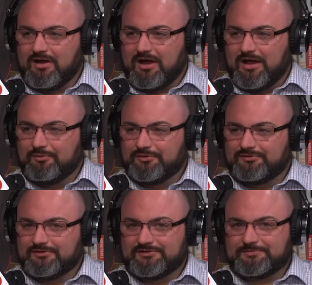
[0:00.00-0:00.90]
I would,
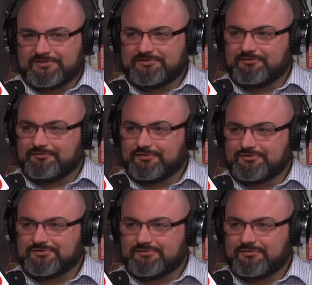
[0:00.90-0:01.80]
especially the
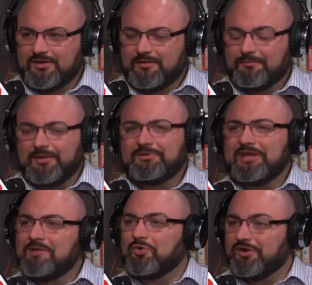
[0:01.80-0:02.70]
first, maybe
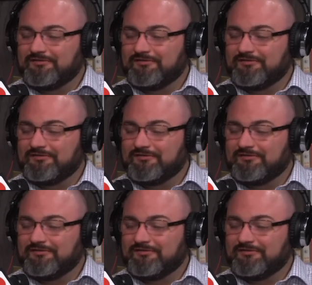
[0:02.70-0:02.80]
game one.